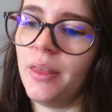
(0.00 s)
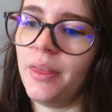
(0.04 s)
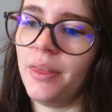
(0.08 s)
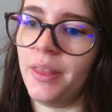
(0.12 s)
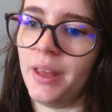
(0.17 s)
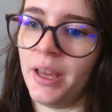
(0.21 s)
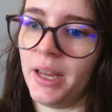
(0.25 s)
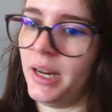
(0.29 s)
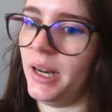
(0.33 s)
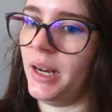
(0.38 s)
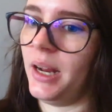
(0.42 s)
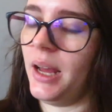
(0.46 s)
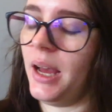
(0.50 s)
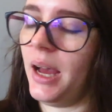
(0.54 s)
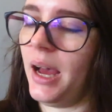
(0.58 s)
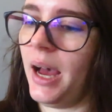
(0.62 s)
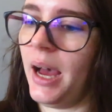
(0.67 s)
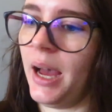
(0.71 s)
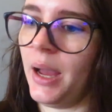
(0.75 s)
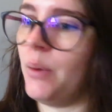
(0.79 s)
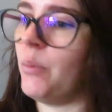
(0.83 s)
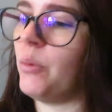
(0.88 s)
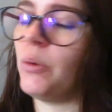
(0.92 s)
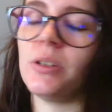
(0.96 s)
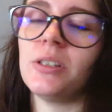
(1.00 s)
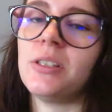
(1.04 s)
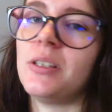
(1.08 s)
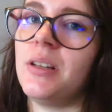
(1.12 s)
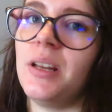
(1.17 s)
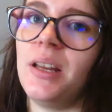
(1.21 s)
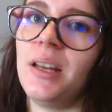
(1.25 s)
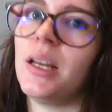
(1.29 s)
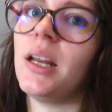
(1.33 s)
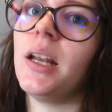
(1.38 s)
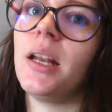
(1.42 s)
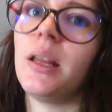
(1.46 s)
that I wasn't
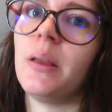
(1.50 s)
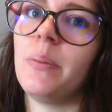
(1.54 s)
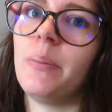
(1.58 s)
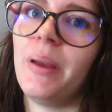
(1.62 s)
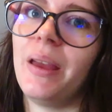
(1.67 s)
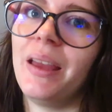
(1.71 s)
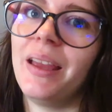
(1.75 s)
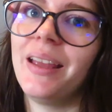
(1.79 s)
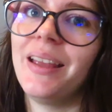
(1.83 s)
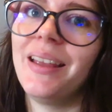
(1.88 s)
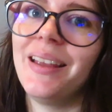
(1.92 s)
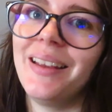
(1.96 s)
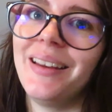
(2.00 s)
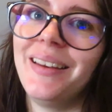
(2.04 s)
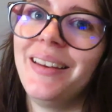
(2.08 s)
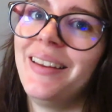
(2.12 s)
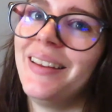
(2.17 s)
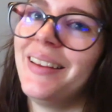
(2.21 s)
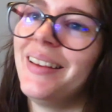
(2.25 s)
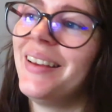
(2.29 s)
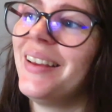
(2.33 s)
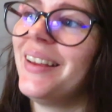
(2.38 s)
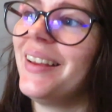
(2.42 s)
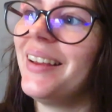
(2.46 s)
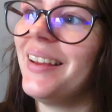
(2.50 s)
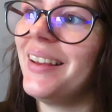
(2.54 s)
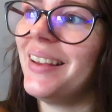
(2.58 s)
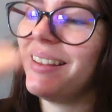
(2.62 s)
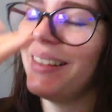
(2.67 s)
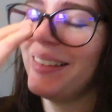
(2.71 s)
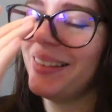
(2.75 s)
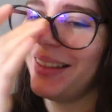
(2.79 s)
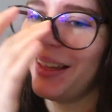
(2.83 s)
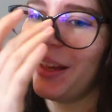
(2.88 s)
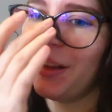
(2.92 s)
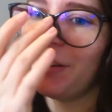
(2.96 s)
in any pain.
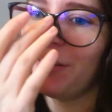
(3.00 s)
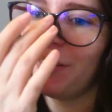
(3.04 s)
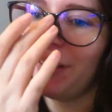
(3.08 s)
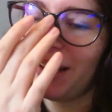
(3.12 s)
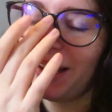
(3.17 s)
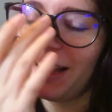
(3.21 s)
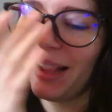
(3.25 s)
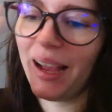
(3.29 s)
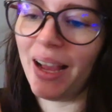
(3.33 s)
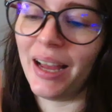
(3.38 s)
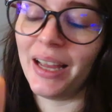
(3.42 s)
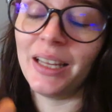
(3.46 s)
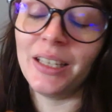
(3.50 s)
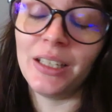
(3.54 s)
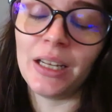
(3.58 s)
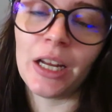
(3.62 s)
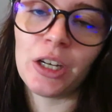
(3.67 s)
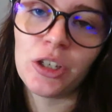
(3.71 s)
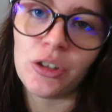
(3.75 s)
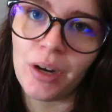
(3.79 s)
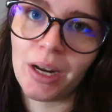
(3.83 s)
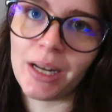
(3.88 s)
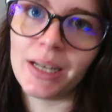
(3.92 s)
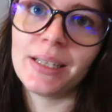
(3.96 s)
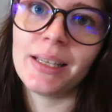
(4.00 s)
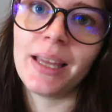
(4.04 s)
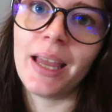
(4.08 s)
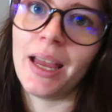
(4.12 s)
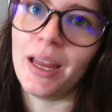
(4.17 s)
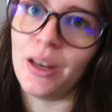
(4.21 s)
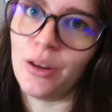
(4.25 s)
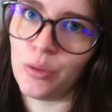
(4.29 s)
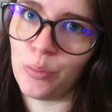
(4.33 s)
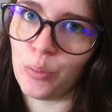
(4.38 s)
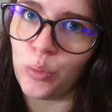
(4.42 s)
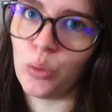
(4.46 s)
So I tried to get
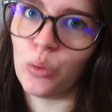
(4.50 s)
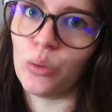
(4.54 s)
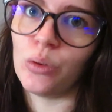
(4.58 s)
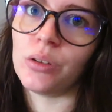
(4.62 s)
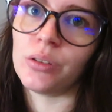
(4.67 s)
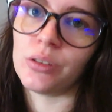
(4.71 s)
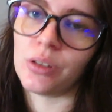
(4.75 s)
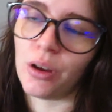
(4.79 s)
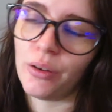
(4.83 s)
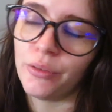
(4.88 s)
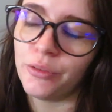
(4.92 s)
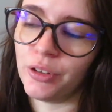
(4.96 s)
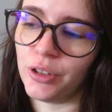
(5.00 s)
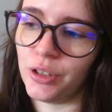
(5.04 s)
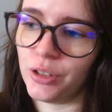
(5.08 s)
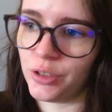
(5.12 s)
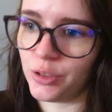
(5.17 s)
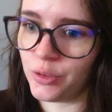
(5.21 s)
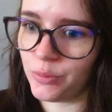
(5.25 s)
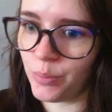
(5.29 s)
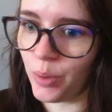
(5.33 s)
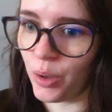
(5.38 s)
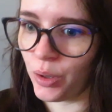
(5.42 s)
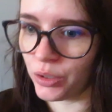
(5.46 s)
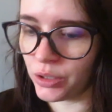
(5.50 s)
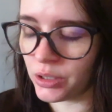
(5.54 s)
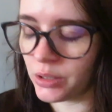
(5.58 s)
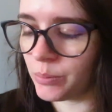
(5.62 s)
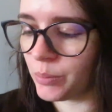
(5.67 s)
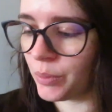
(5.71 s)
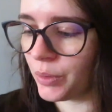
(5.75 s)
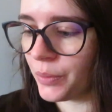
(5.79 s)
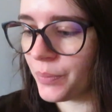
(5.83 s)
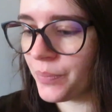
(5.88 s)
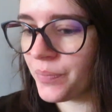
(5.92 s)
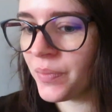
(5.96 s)
in the pool as often as
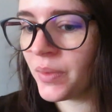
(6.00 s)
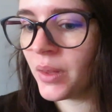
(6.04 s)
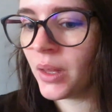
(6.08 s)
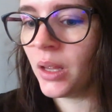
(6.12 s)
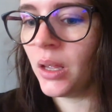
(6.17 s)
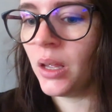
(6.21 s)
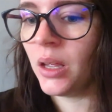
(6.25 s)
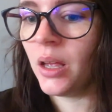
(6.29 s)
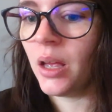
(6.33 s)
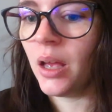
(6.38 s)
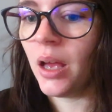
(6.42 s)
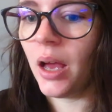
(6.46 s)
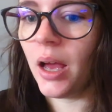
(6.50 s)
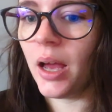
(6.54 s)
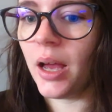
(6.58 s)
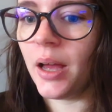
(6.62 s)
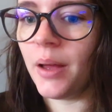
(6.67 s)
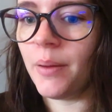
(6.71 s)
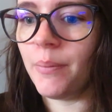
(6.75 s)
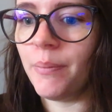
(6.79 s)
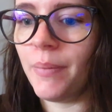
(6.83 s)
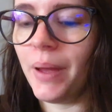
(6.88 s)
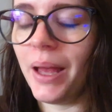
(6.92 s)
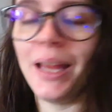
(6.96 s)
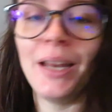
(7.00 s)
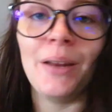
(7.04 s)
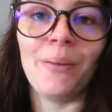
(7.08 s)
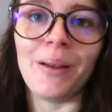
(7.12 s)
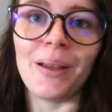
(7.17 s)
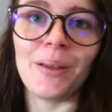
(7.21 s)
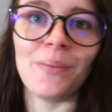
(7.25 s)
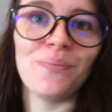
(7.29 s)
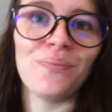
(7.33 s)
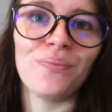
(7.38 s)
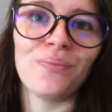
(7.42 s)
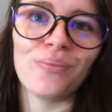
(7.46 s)
possible.
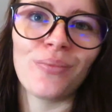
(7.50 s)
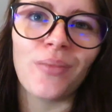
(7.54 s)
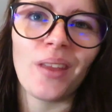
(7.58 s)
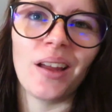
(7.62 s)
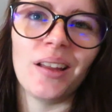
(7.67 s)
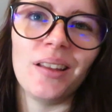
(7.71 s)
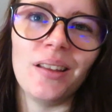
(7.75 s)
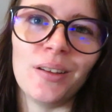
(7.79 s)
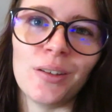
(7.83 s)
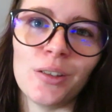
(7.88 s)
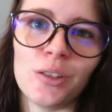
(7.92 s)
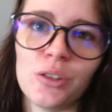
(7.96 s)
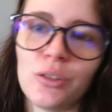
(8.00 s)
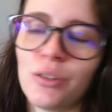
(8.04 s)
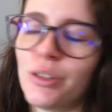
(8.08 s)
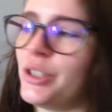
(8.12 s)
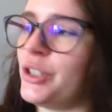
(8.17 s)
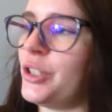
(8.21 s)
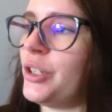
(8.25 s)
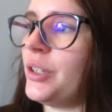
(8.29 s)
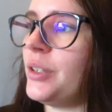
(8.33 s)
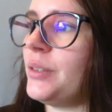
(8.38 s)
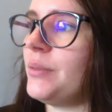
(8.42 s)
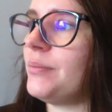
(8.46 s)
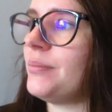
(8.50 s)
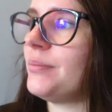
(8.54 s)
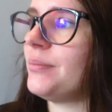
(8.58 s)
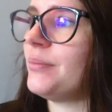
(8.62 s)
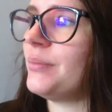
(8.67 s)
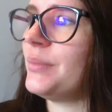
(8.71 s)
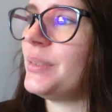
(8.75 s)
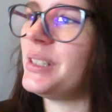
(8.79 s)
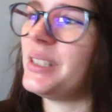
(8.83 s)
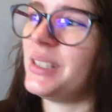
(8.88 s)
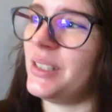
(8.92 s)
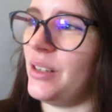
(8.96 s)
Anyway, long story short,
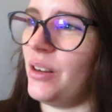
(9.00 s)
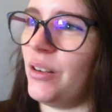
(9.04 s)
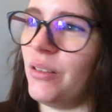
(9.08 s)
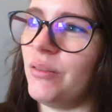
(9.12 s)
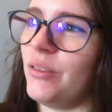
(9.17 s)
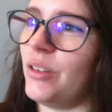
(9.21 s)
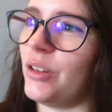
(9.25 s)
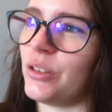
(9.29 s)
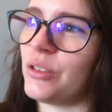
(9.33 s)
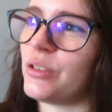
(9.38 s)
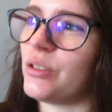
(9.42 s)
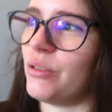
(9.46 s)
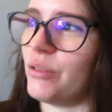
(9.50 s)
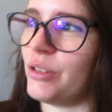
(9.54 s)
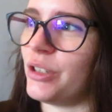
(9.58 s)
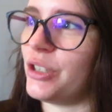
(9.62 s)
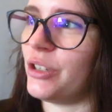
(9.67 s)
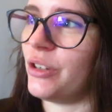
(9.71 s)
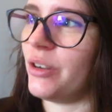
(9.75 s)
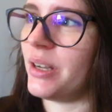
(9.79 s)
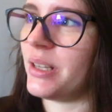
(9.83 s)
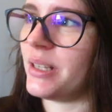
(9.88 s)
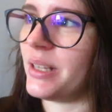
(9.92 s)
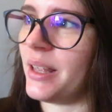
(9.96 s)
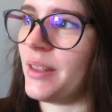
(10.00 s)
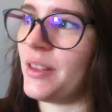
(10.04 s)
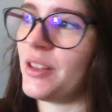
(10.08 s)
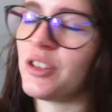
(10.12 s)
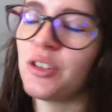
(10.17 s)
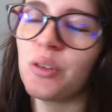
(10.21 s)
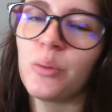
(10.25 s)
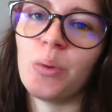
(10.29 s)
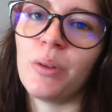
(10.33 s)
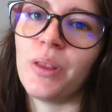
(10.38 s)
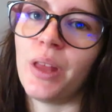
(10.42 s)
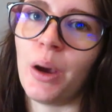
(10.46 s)
it's not long story short, is it? There's
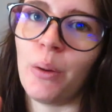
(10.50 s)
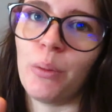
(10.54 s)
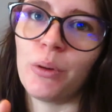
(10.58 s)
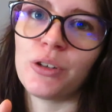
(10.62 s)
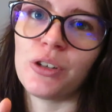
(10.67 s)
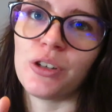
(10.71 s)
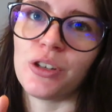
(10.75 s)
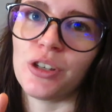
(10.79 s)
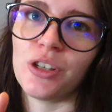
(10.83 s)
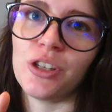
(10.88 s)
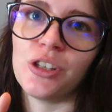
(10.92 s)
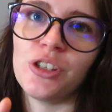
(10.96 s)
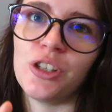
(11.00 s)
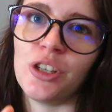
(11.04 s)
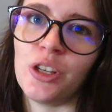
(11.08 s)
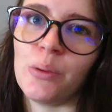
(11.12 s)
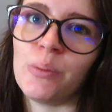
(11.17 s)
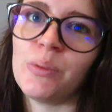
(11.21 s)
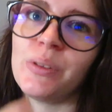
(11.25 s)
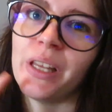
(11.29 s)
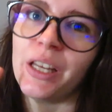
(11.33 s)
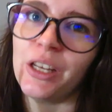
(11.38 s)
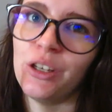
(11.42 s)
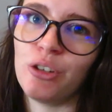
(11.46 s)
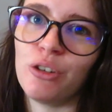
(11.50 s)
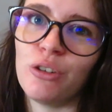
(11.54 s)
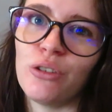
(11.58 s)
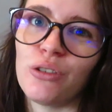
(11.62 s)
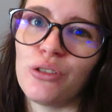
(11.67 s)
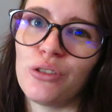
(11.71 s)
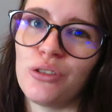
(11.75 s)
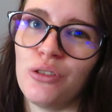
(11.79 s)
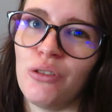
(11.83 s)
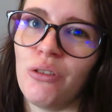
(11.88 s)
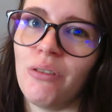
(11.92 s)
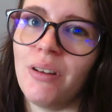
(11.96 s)
someone that I watched on YouTube saying short
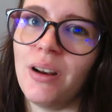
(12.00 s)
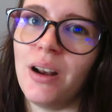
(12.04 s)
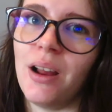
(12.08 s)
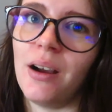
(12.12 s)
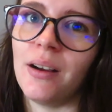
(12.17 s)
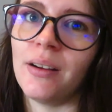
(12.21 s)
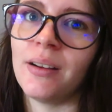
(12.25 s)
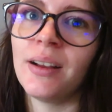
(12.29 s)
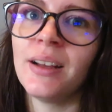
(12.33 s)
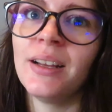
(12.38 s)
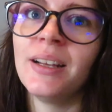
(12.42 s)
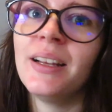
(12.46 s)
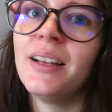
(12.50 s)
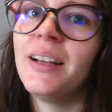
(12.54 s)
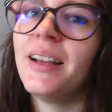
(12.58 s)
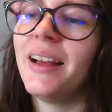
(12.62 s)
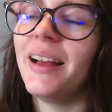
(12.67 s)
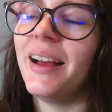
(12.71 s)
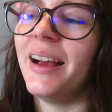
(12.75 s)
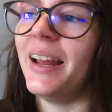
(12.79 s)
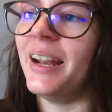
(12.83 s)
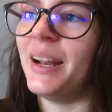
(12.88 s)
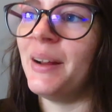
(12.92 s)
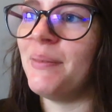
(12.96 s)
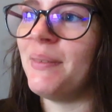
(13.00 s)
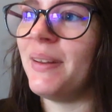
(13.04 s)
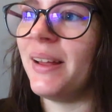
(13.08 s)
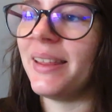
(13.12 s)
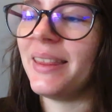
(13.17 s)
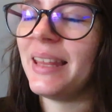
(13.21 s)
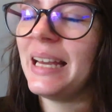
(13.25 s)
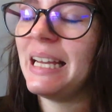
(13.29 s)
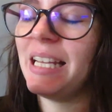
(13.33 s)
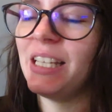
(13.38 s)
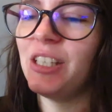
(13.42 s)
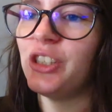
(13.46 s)
story long, and I'm like, that